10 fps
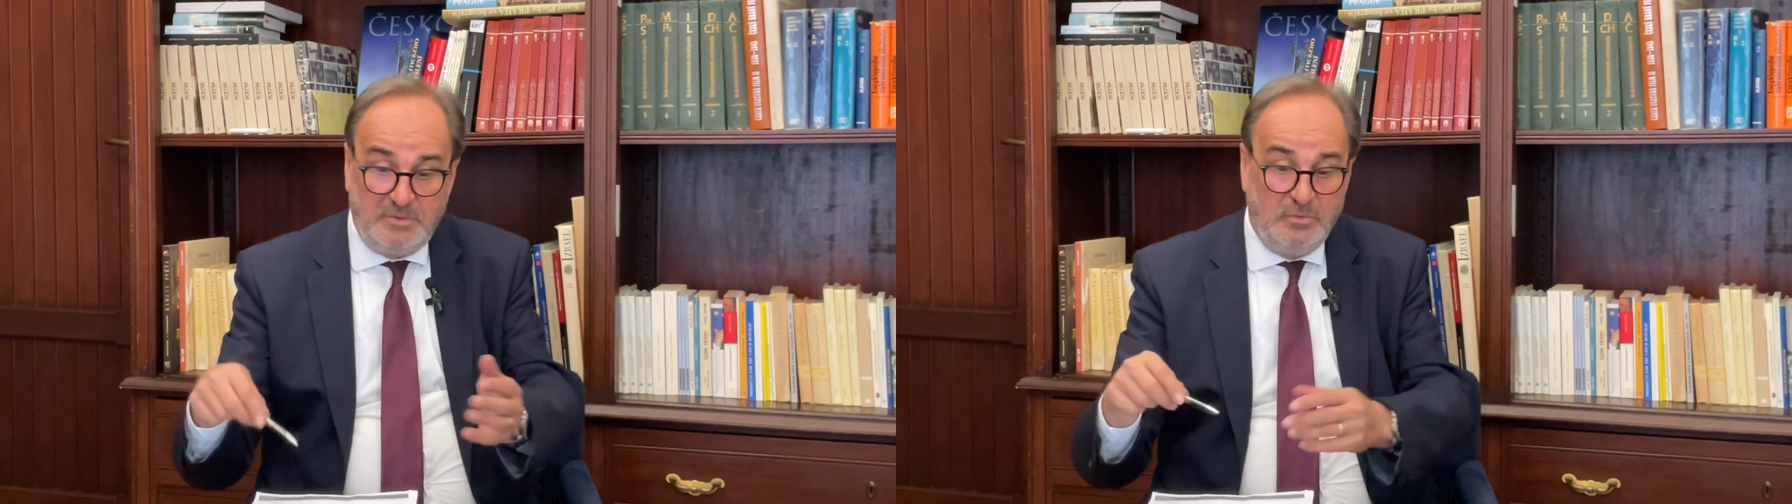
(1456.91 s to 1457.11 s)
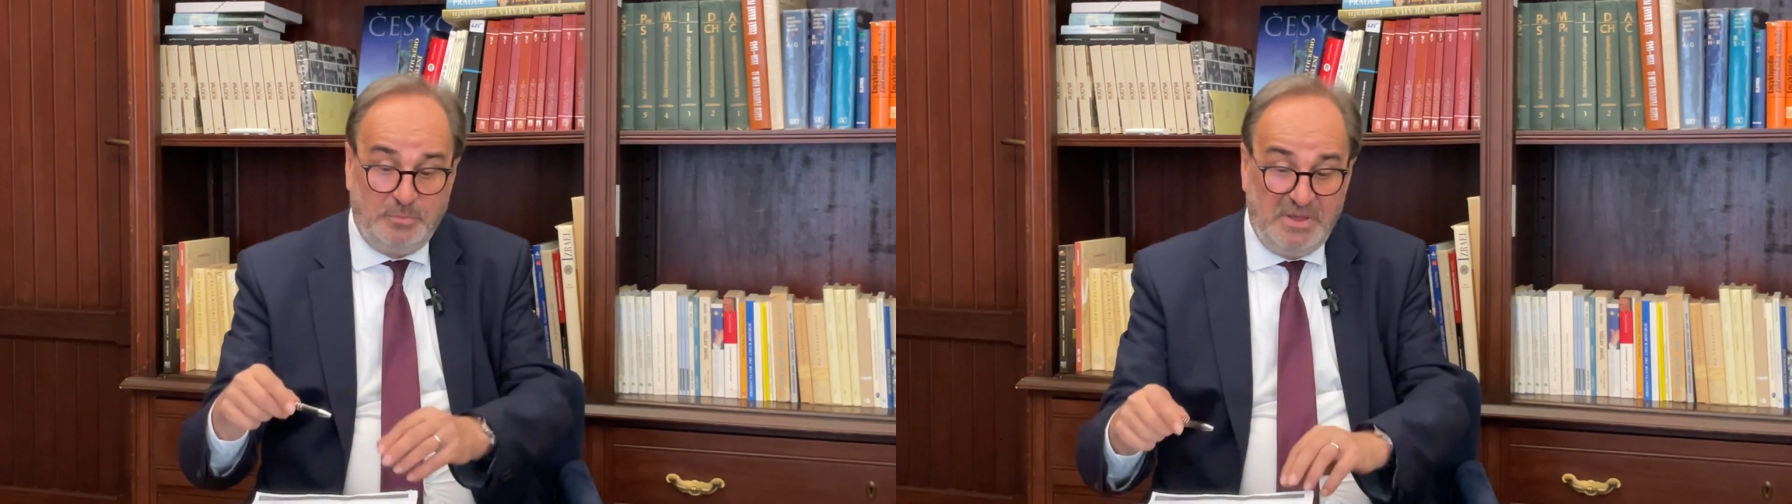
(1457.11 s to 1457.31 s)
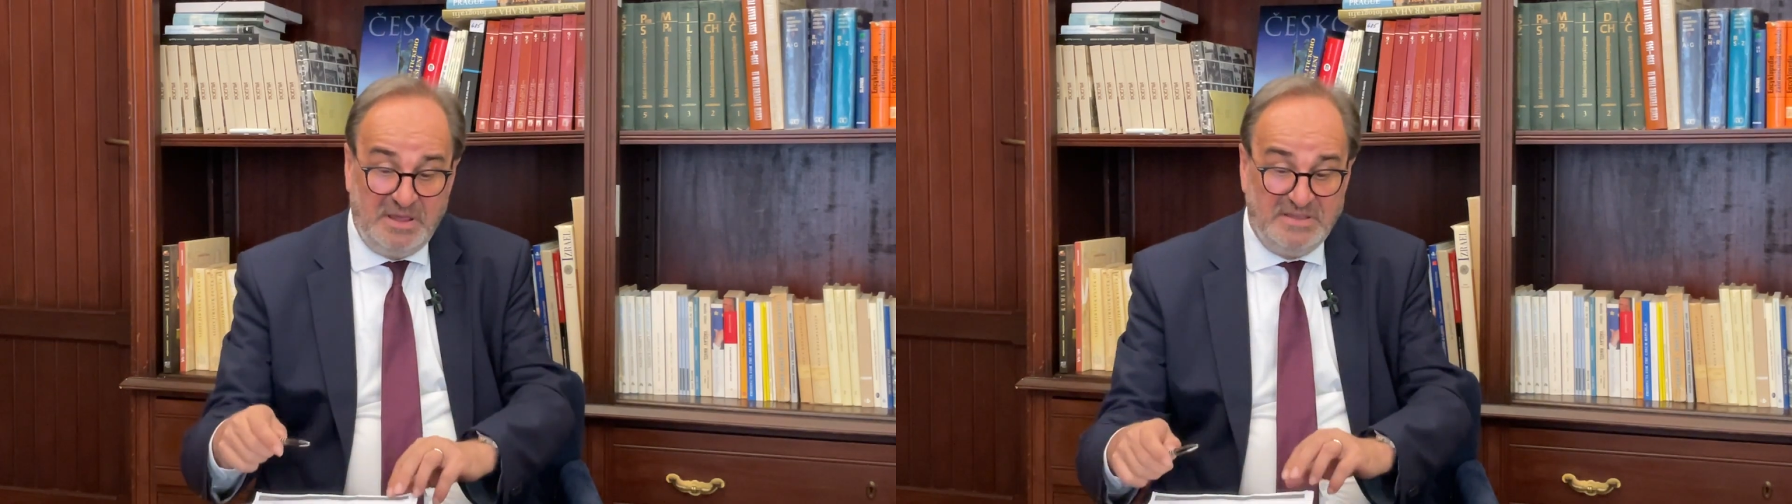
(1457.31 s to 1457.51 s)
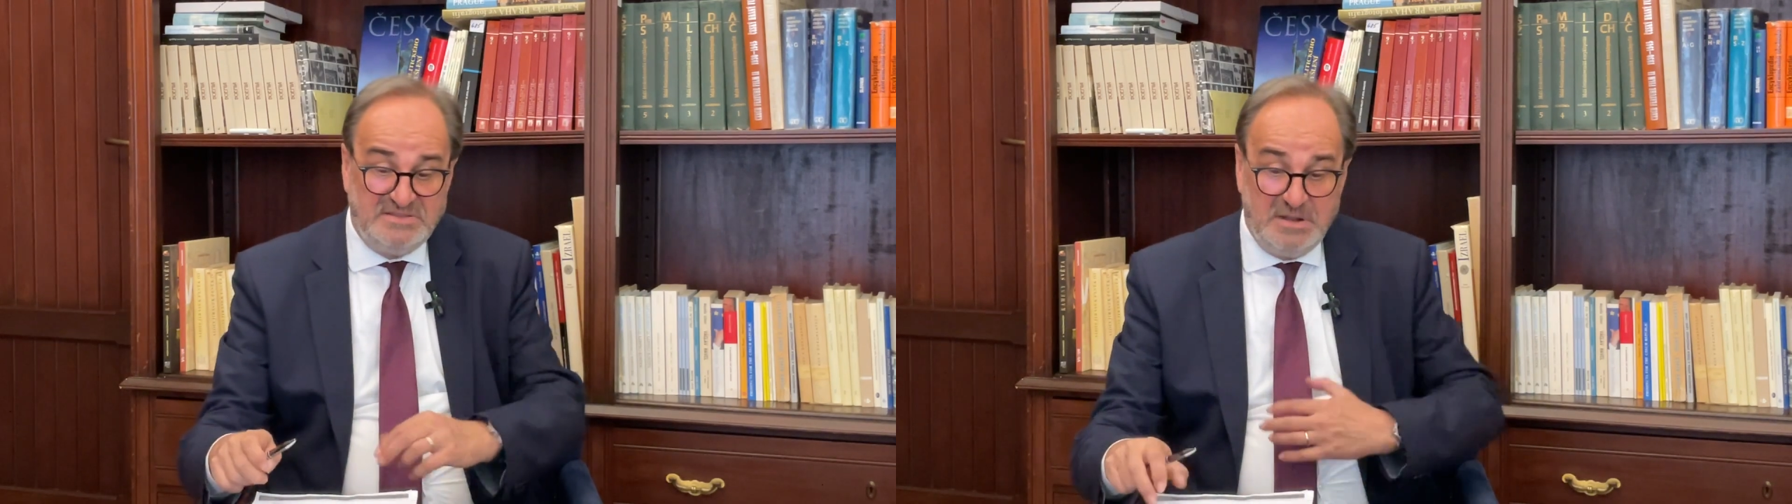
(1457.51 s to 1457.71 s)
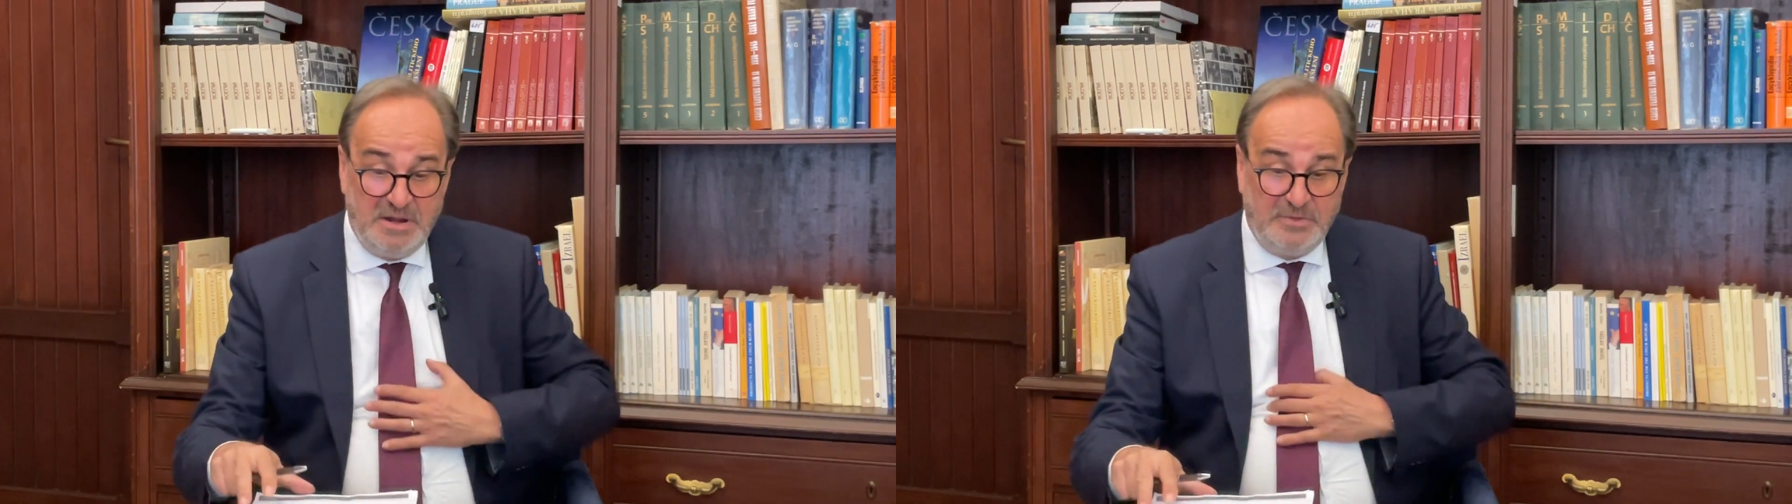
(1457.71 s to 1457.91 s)
could be
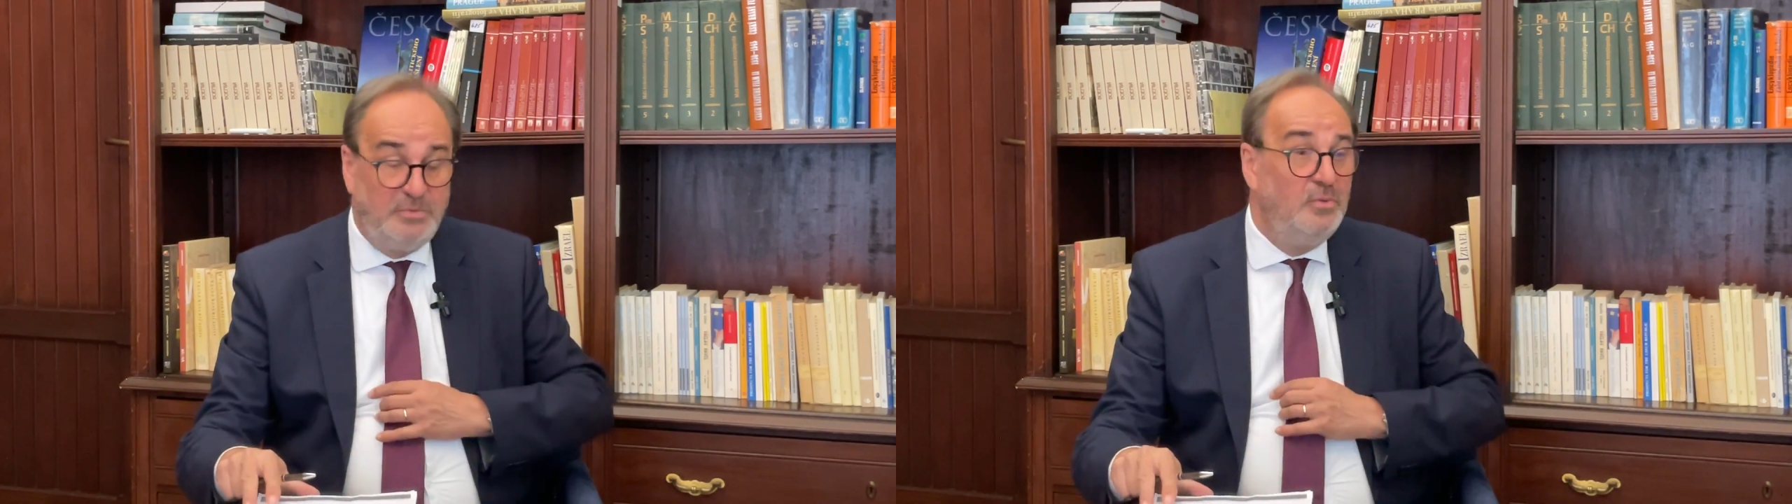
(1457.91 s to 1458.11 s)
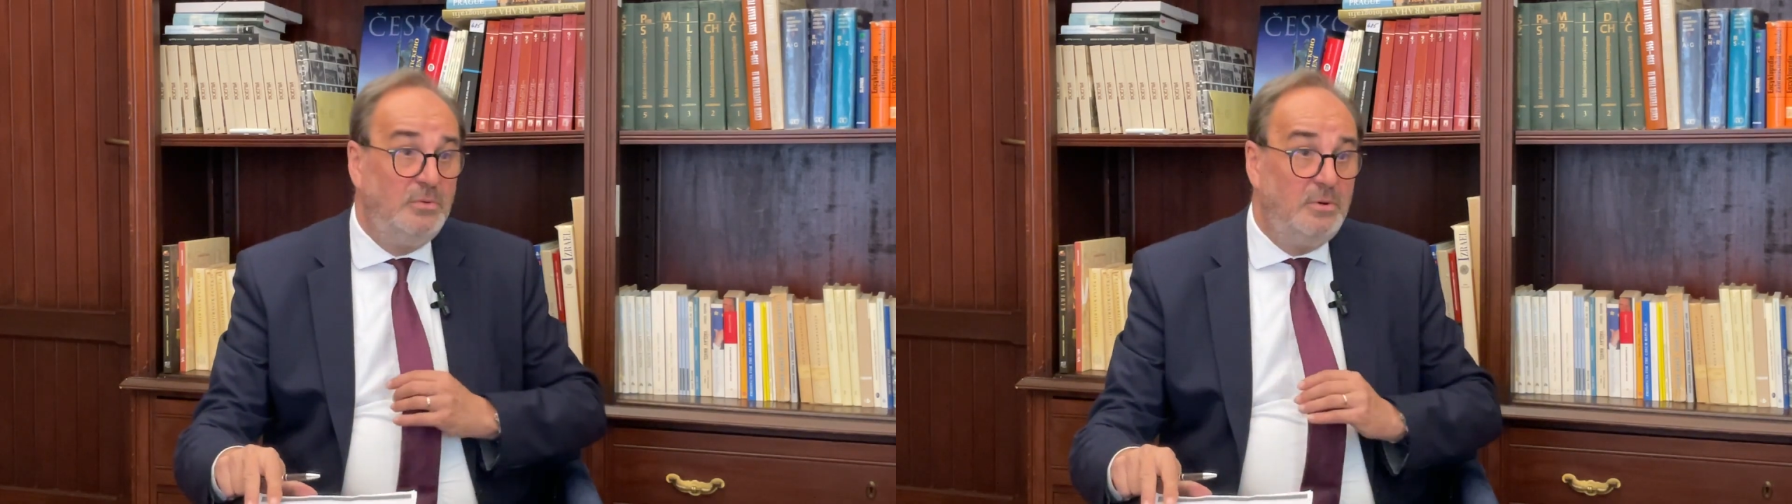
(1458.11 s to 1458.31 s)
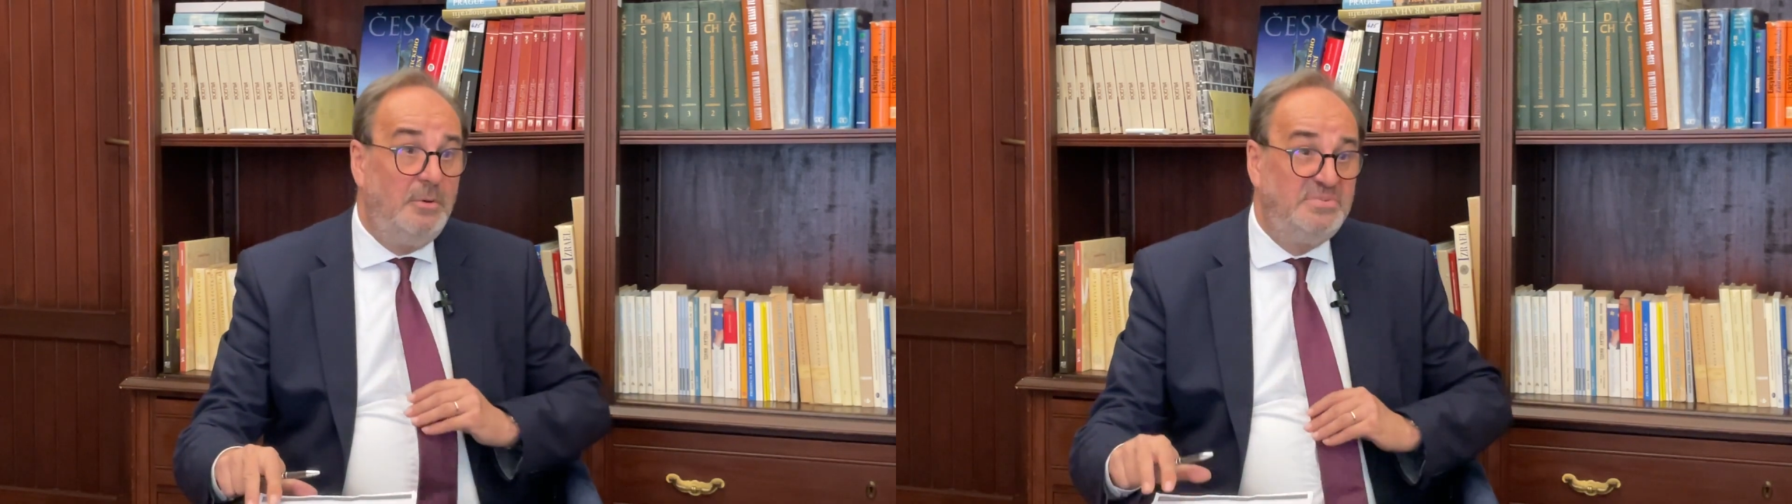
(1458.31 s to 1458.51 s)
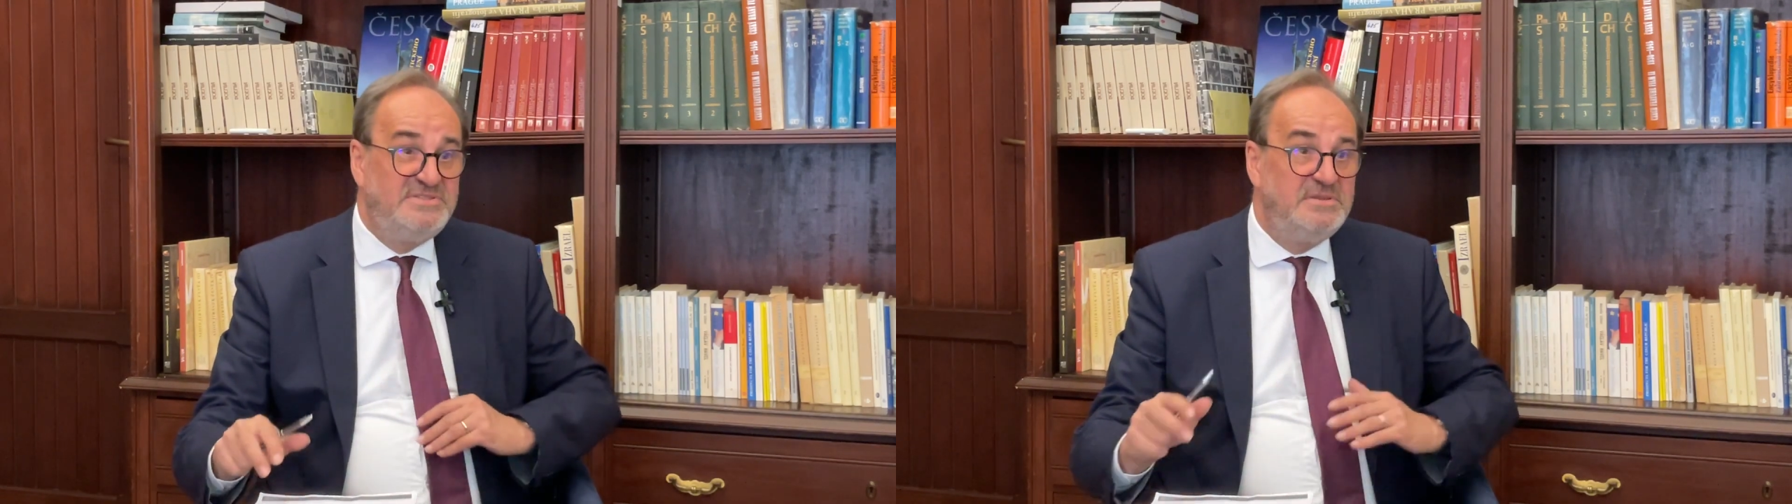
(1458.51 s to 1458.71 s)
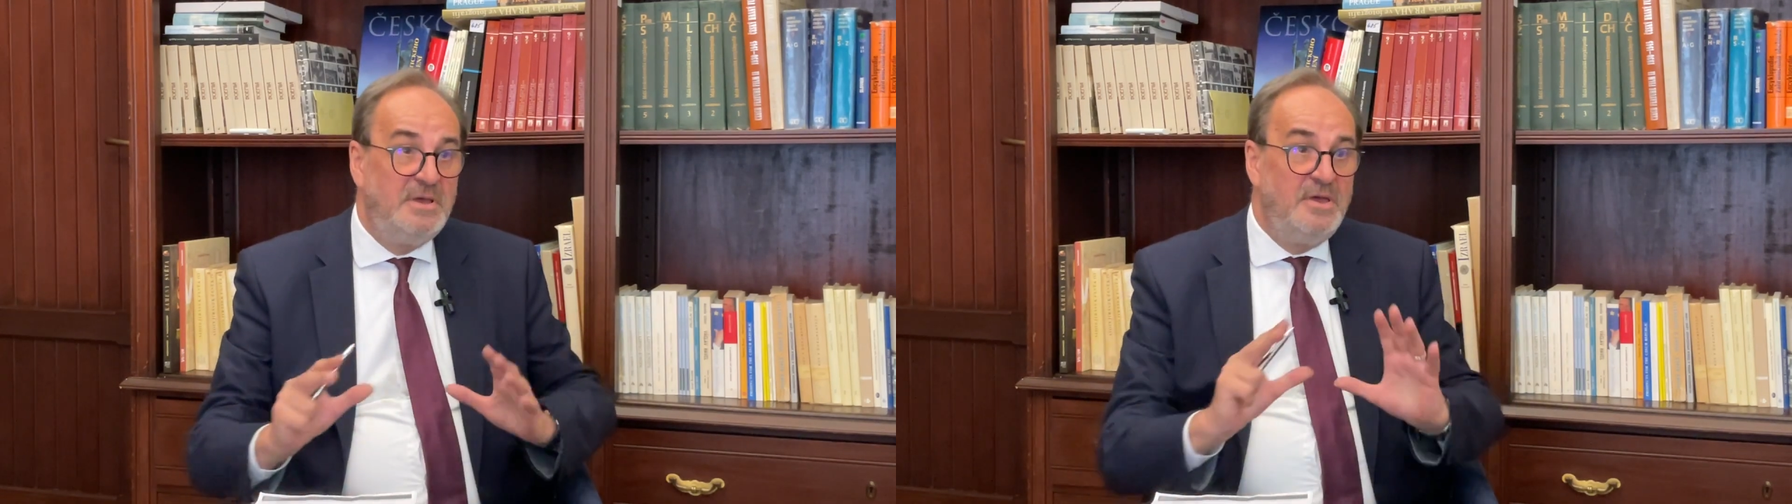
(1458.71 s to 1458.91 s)
easily 2
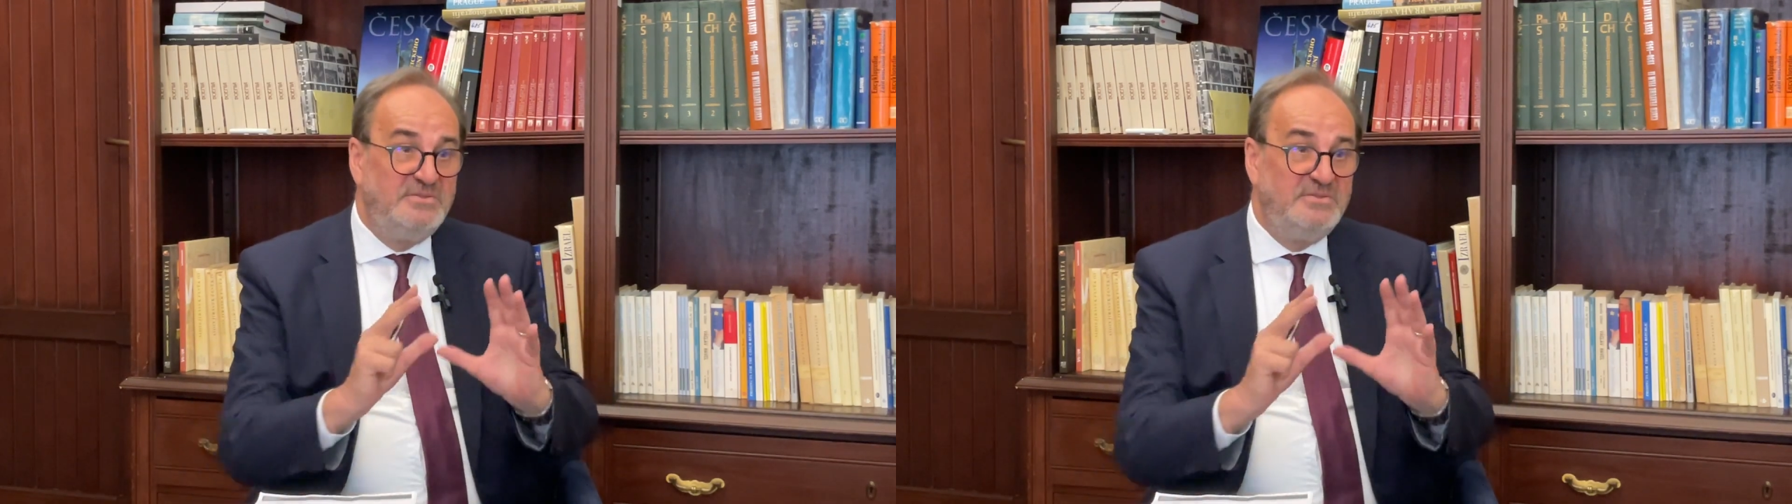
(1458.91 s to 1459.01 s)
Europes.